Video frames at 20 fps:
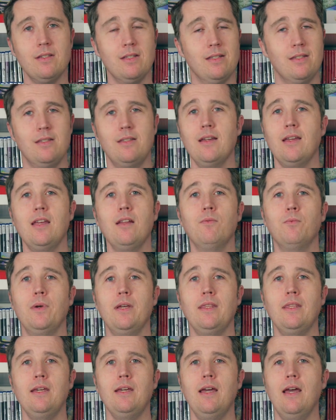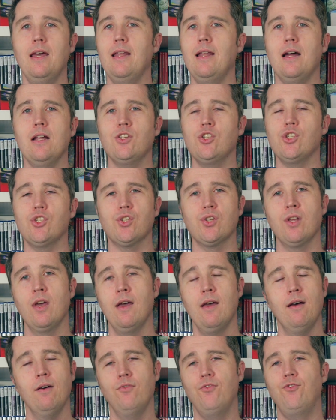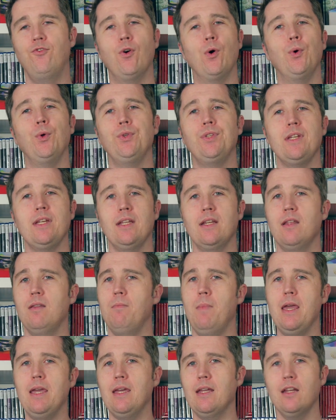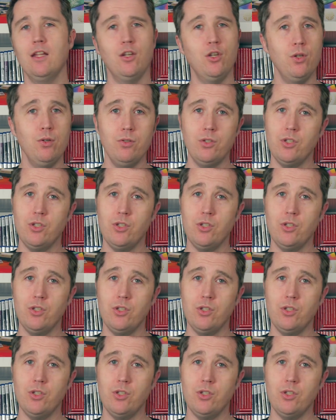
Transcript: and sticking with it and not just folding and making a new